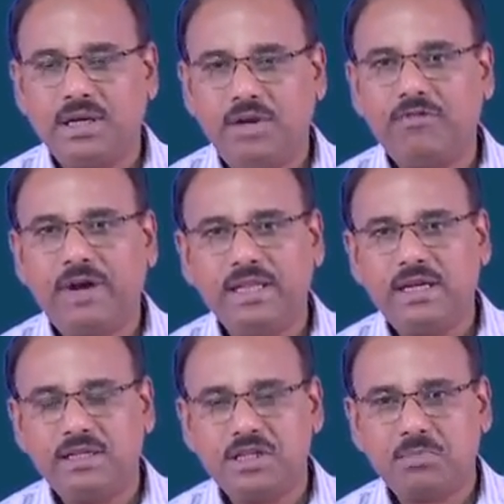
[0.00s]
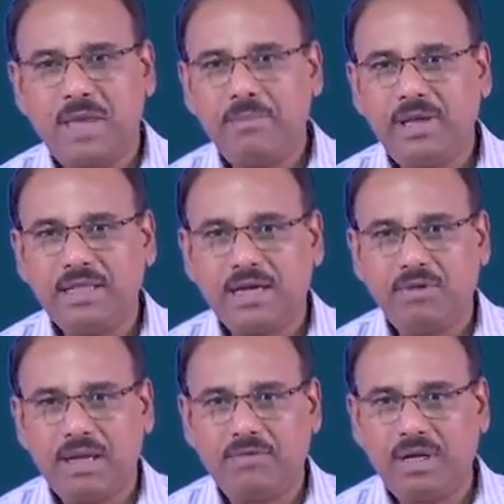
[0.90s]
You find that this mapping that
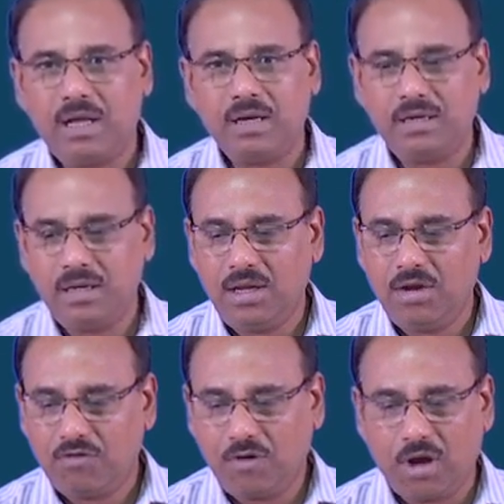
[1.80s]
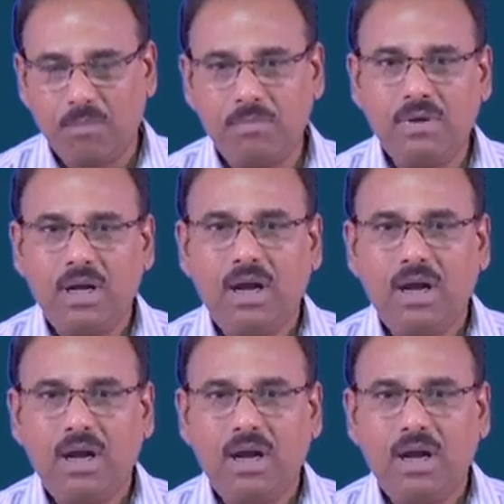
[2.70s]
we have done from